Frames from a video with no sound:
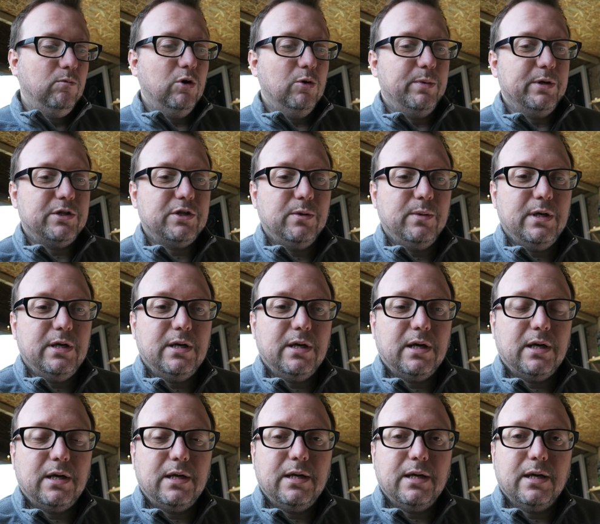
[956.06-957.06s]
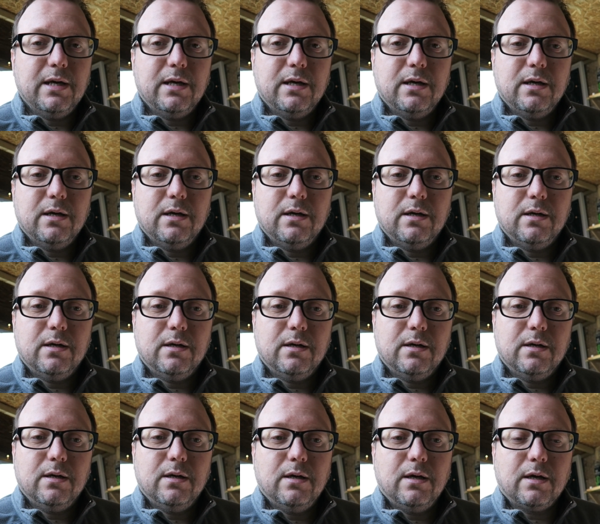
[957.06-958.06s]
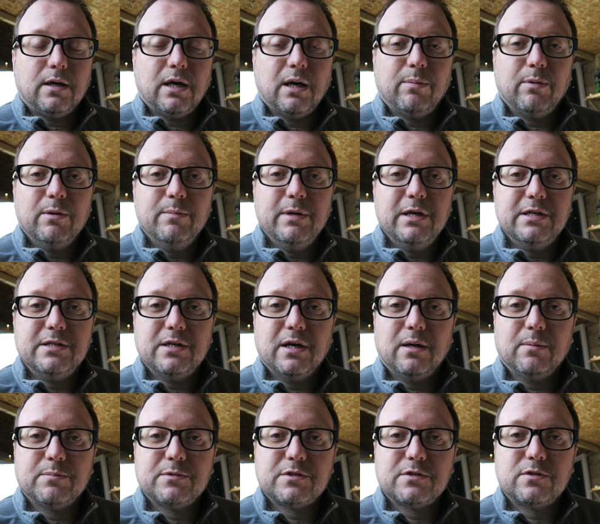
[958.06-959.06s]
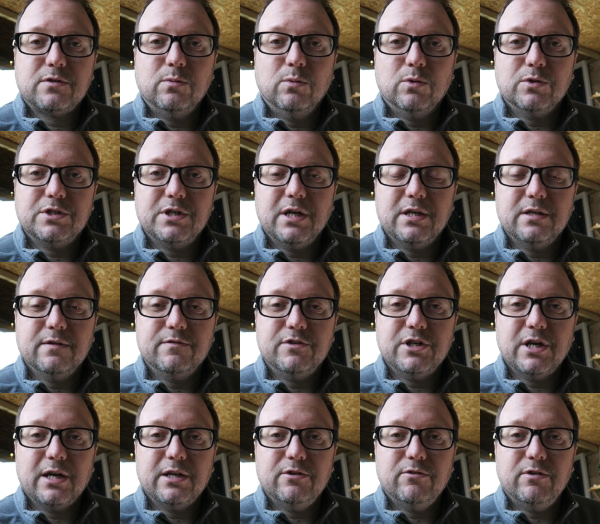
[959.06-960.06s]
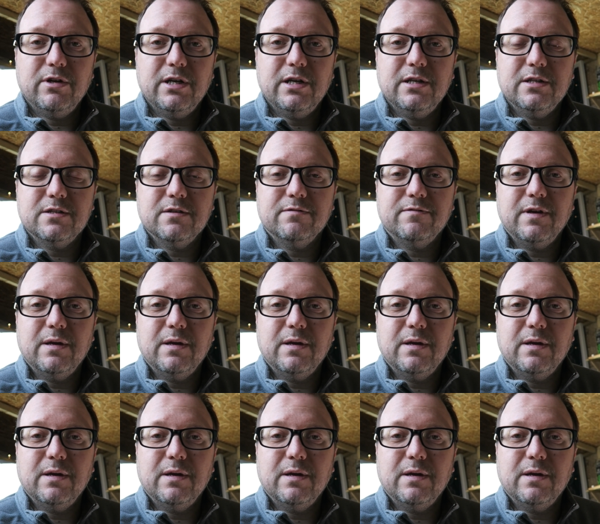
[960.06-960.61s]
we'll be doing a couple of meetups towards the end of January and into